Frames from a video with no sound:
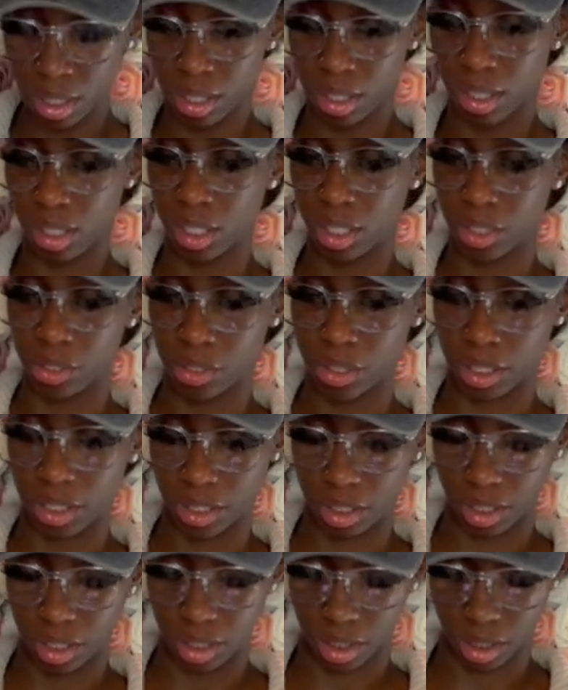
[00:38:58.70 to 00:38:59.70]
Lord
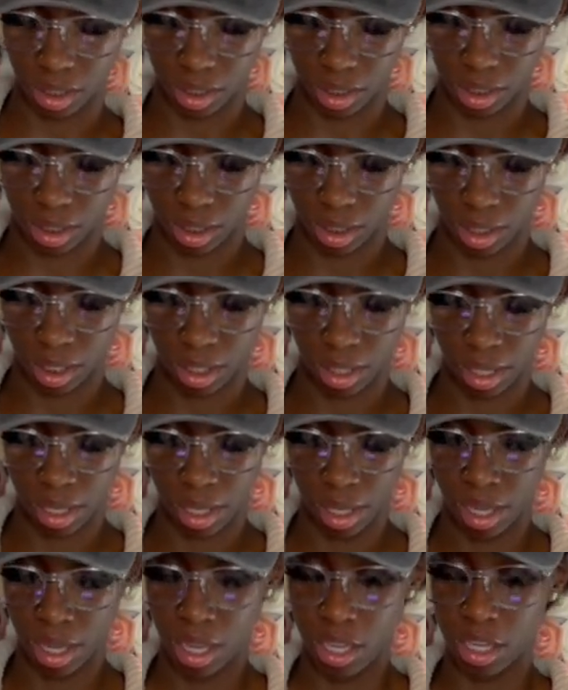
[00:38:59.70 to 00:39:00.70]
Jesus.
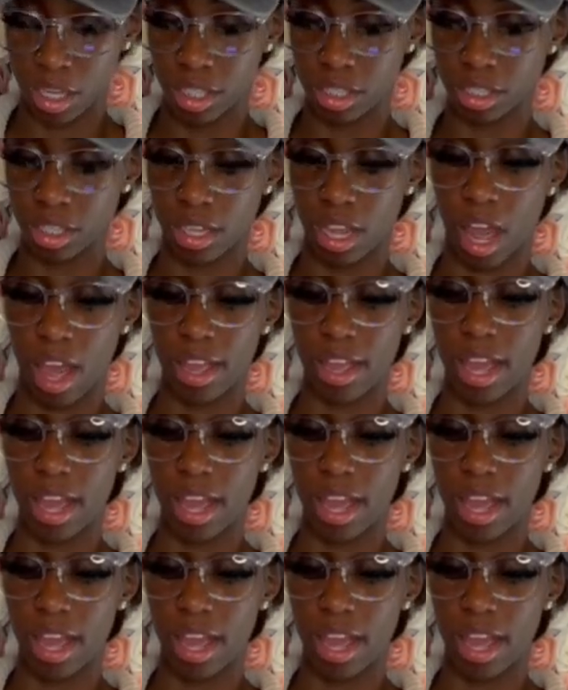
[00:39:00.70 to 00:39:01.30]
So y'all, it